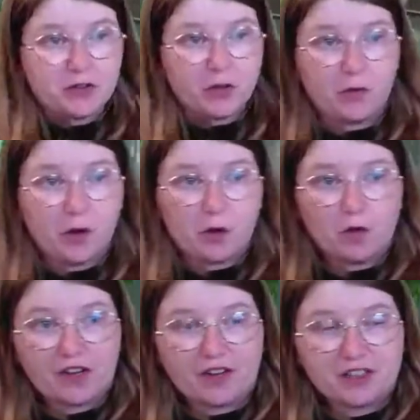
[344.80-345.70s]
know
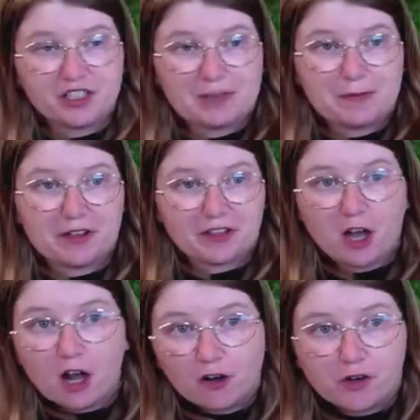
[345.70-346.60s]
whether I should step out of the
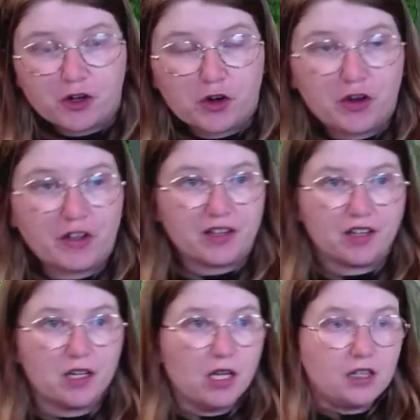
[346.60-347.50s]
car or not, and then
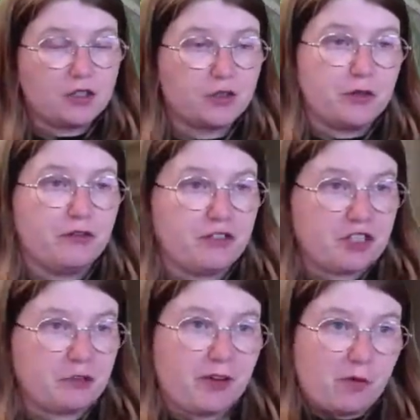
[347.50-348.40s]
don't know if I
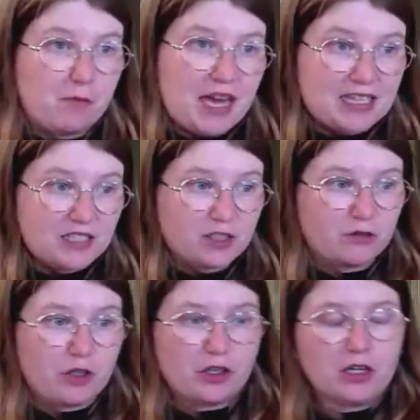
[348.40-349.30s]
should wear a mask or
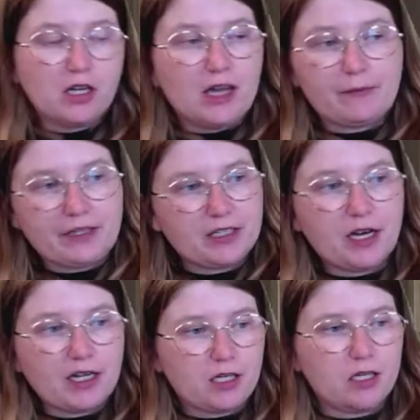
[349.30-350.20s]
not. I mean,
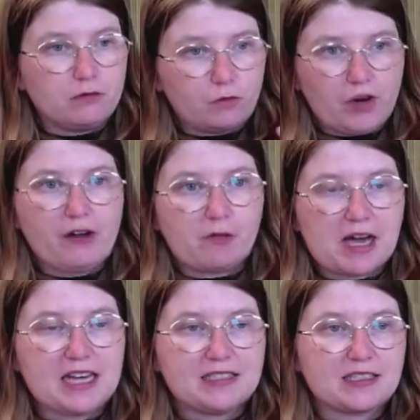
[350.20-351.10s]
I wear a
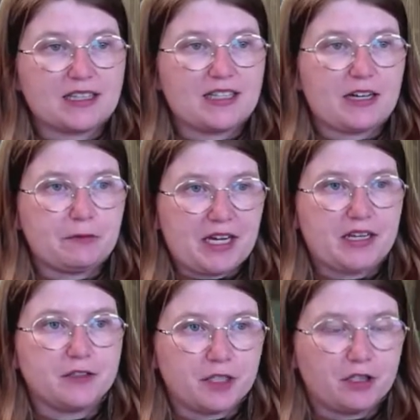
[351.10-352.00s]
mask and then I wait
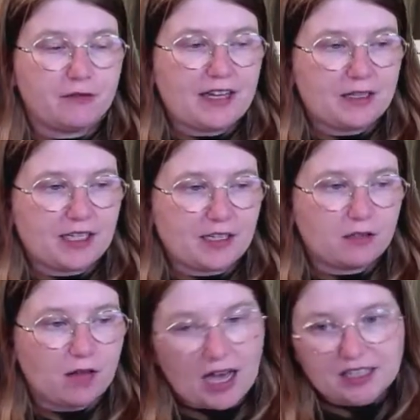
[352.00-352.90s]
until the vet like
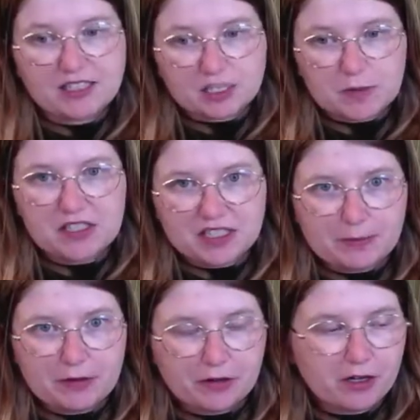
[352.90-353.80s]
asks me to step
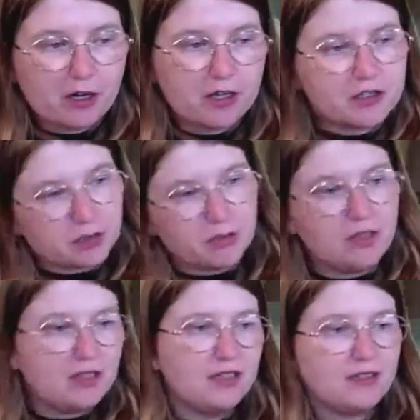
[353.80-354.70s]
out of the car, so
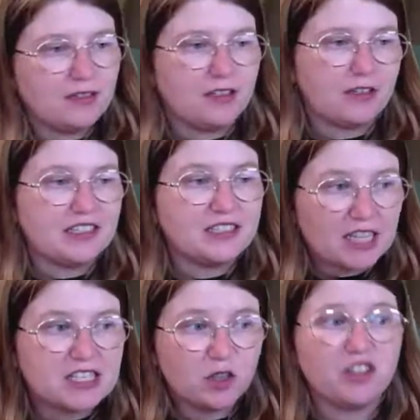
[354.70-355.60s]
you know, I
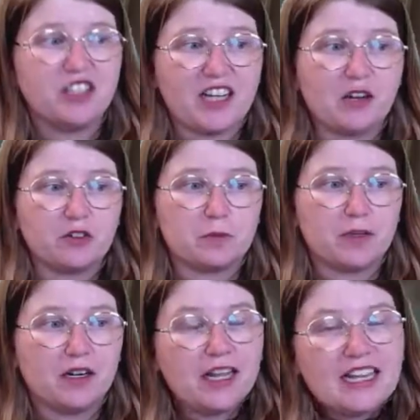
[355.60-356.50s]
sort it out,
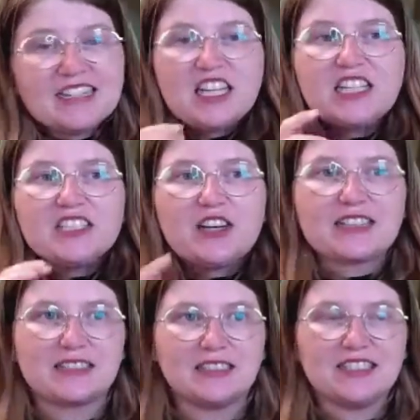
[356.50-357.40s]
but it's a lot of
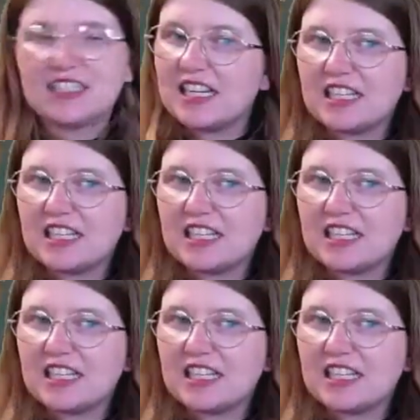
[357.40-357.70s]
stress. It's a lot of